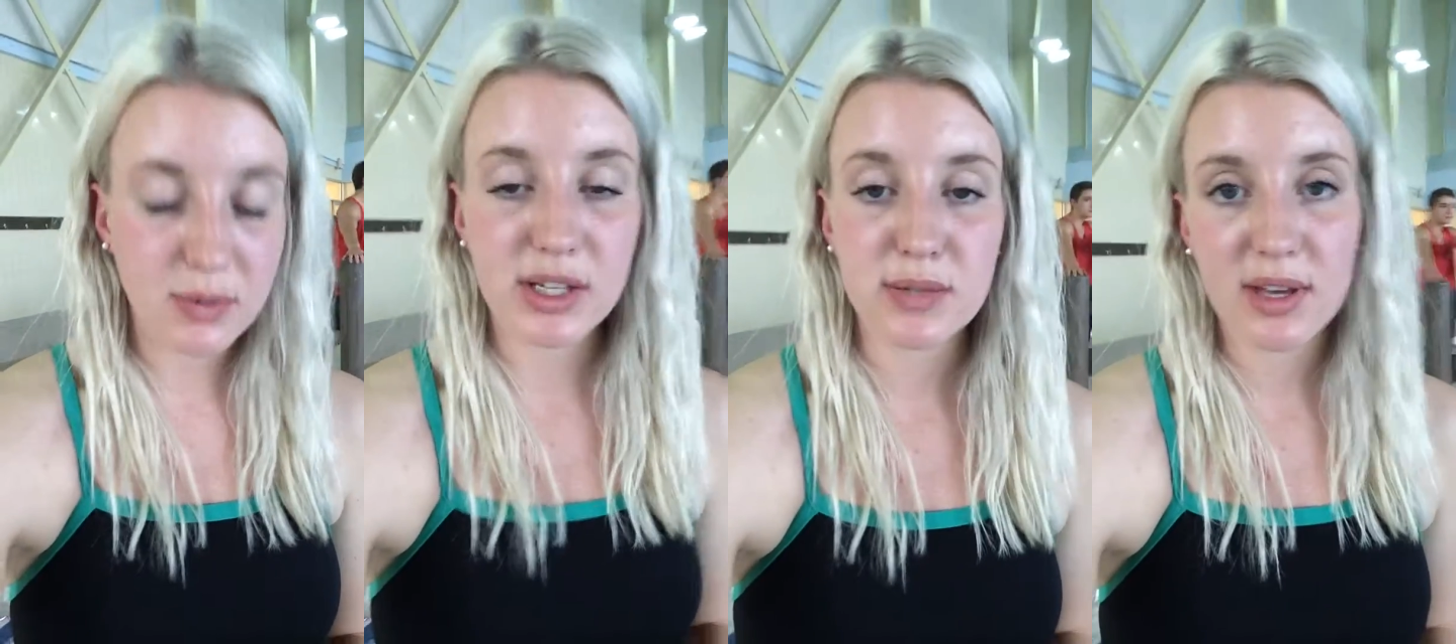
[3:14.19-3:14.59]

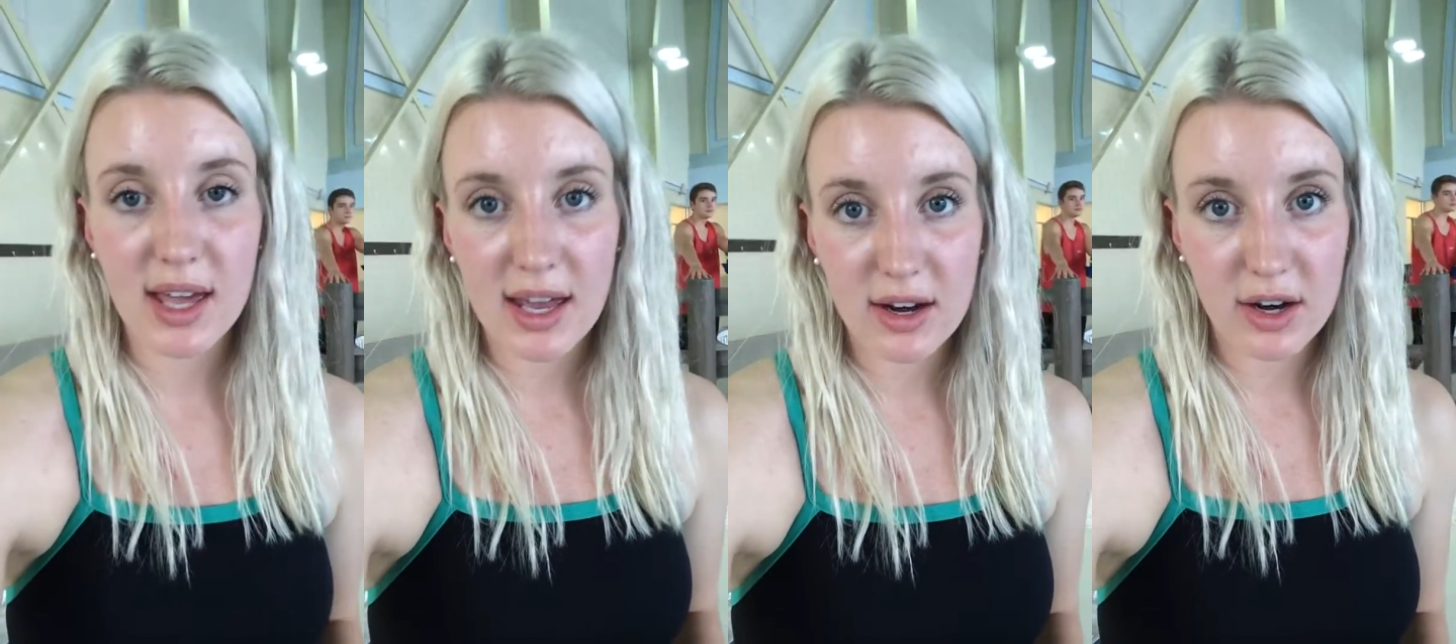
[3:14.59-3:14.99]
once we
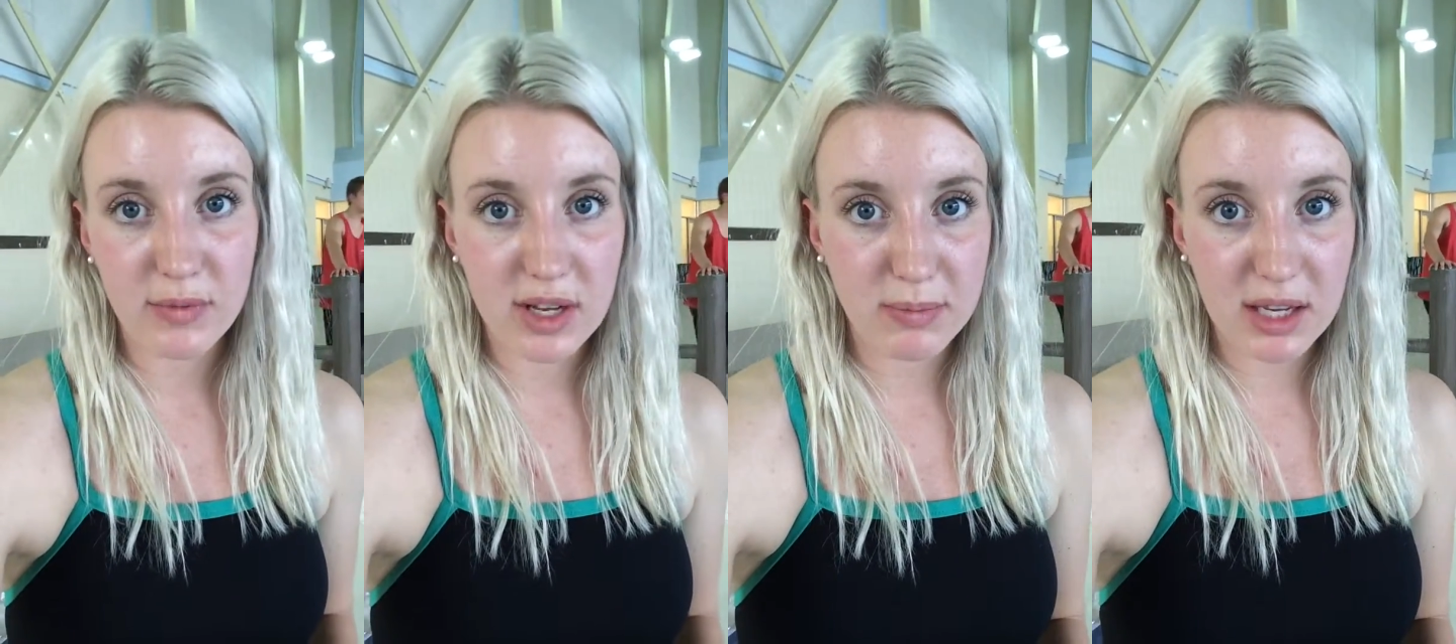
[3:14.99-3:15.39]
get her
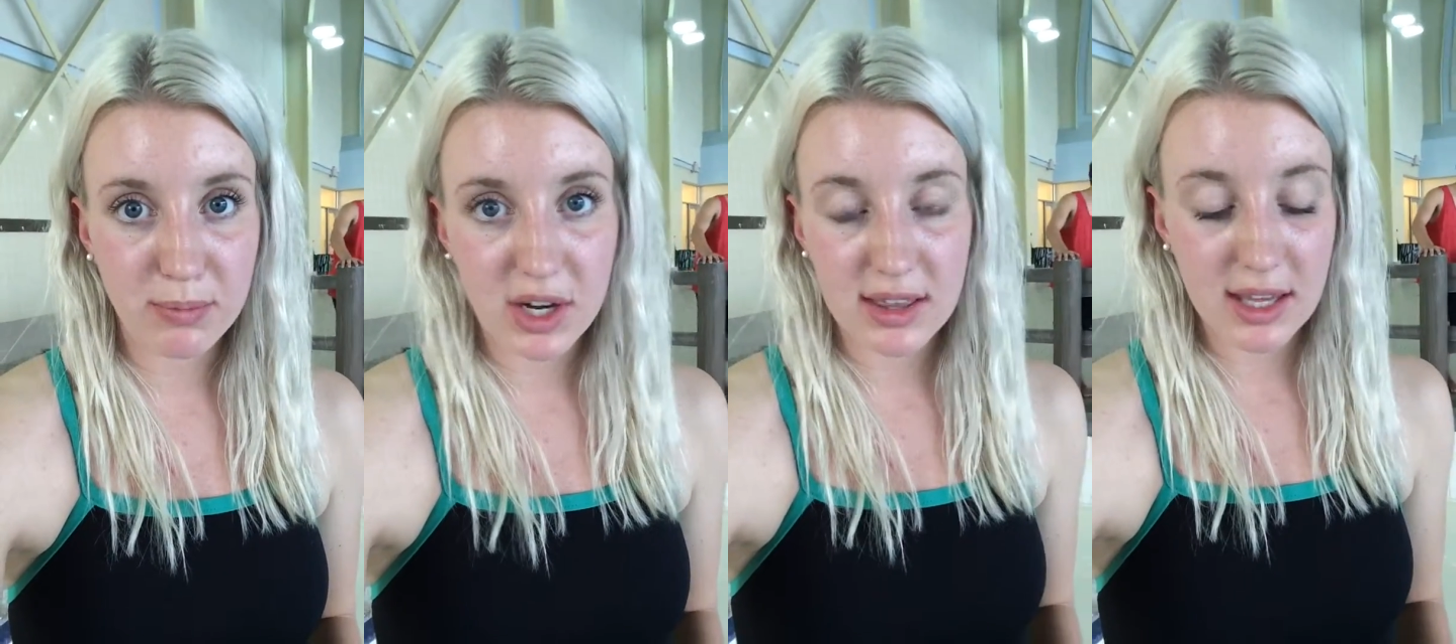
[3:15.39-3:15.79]
rhythmic
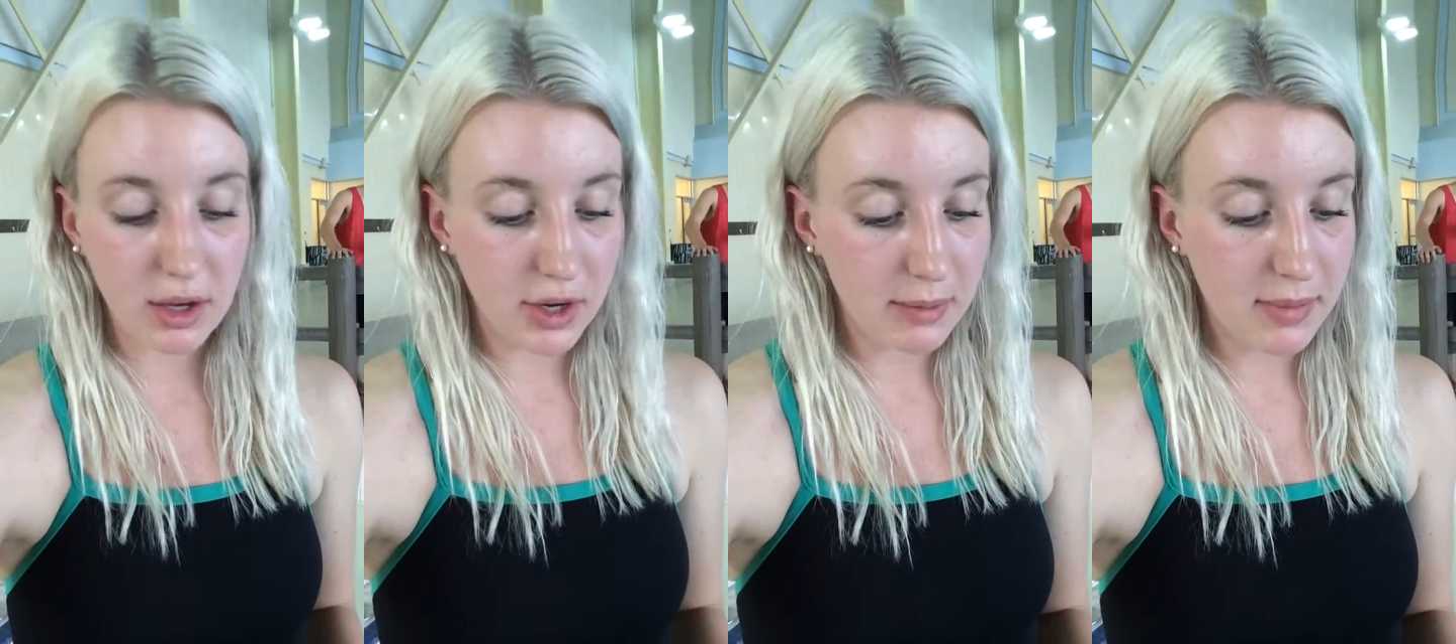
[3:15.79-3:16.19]
breathing
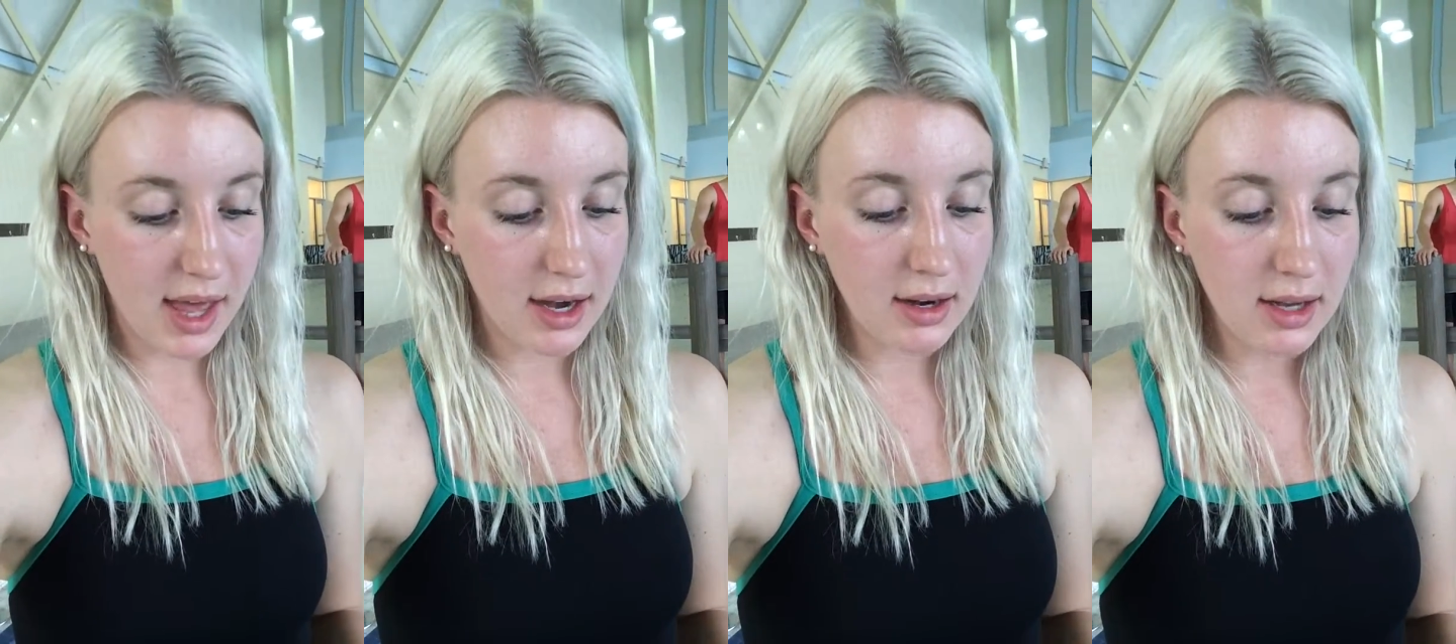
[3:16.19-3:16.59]
going
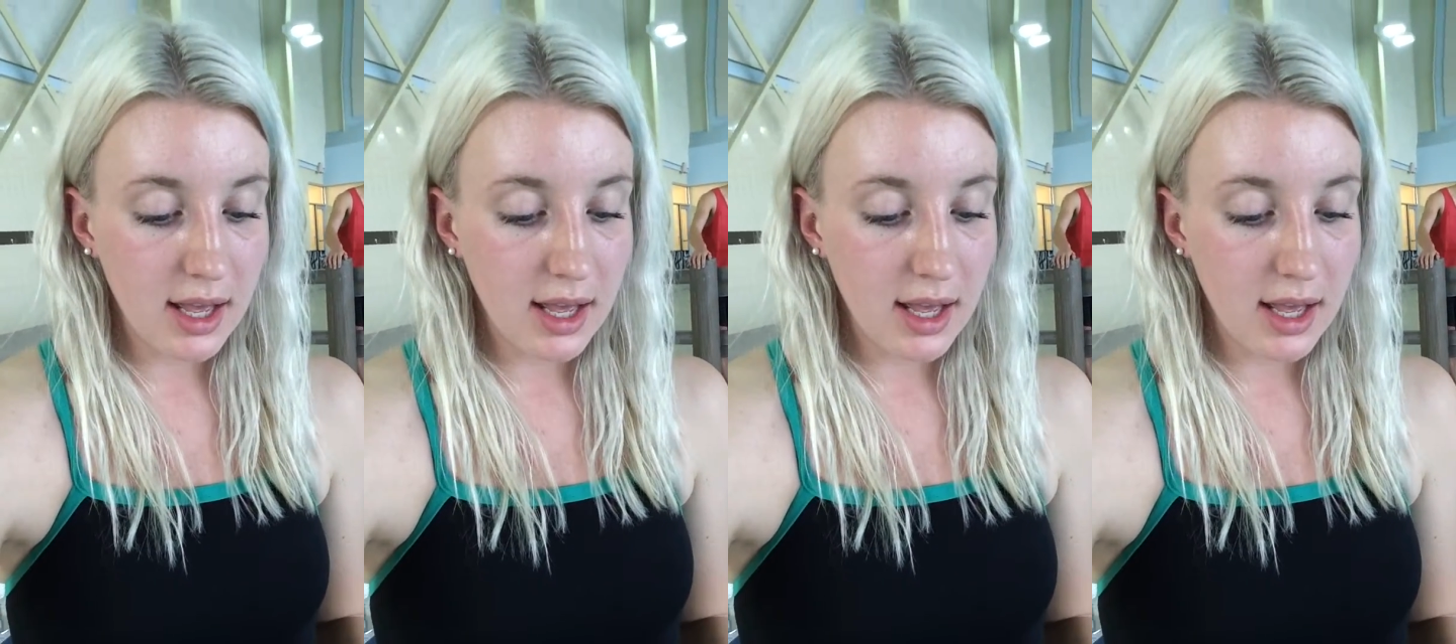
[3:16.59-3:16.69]
better,